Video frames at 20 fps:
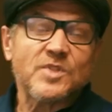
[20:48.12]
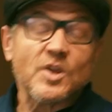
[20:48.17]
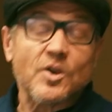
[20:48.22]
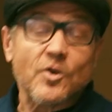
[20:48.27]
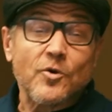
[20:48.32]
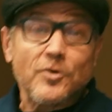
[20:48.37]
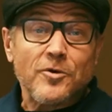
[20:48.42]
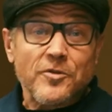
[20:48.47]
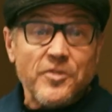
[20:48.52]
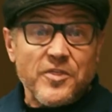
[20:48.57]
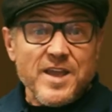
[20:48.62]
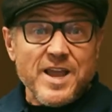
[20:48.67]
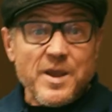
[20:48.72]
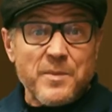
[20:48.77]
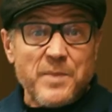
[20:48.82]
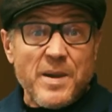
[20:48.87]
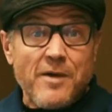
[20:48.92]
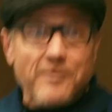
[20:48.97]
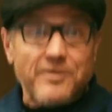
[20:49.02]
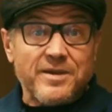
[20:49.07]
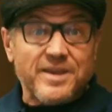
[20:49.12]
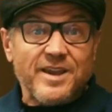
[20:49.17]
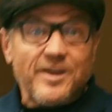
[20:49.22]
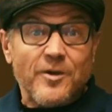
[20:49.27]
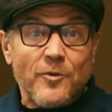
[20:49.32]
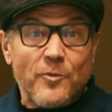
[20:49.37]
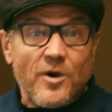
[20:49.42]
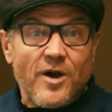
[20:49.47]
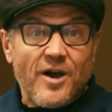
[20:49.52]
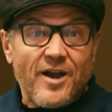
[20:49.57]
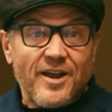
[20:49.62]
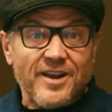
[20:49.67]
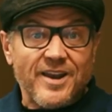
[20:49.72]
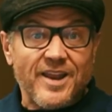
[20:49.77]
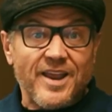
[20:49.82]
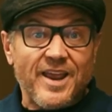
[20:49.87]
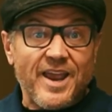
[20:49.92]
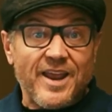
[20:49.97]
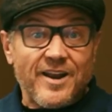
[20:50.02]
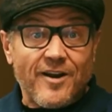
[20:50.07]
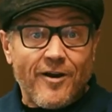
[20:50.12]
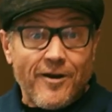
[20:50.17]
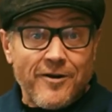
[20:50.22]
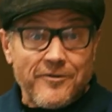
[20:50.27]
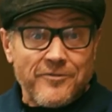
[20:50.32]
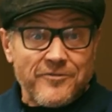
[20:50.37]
The cool thing about Gigawatt and our